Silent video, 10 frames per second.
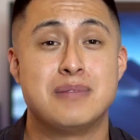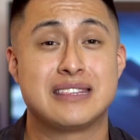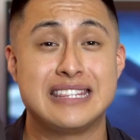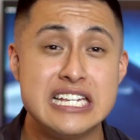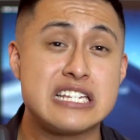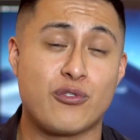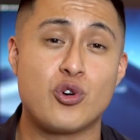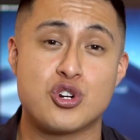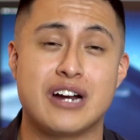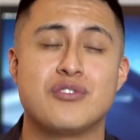But these
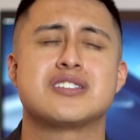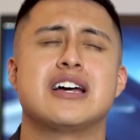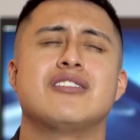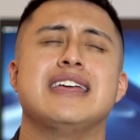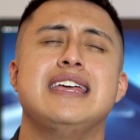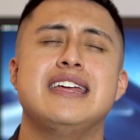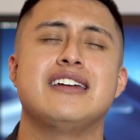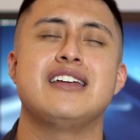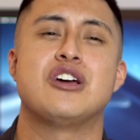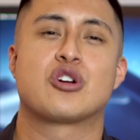four drivers sound
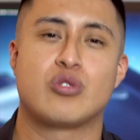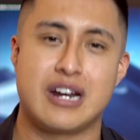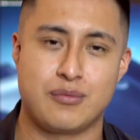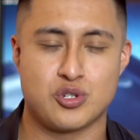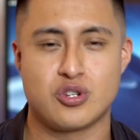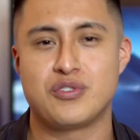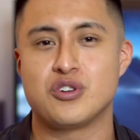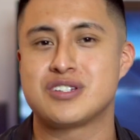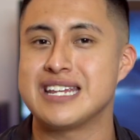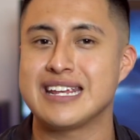incredible. So if
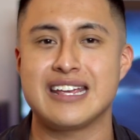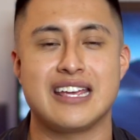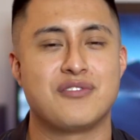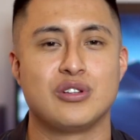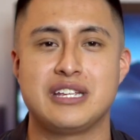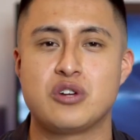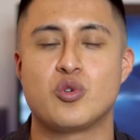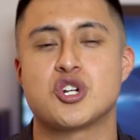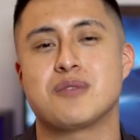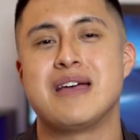you're singing, if you're leading
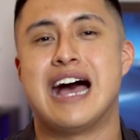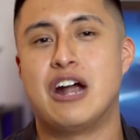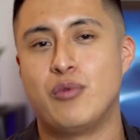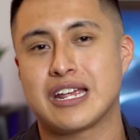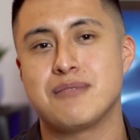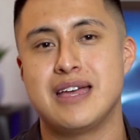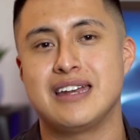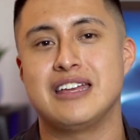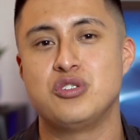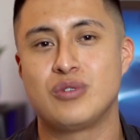worship, I
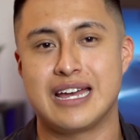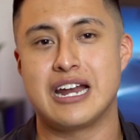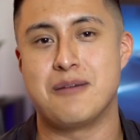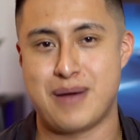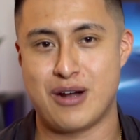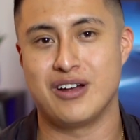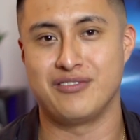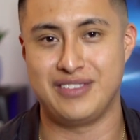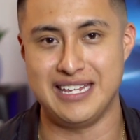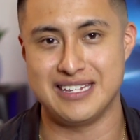recommend you get a pair
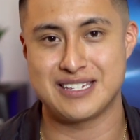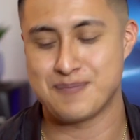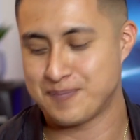of these.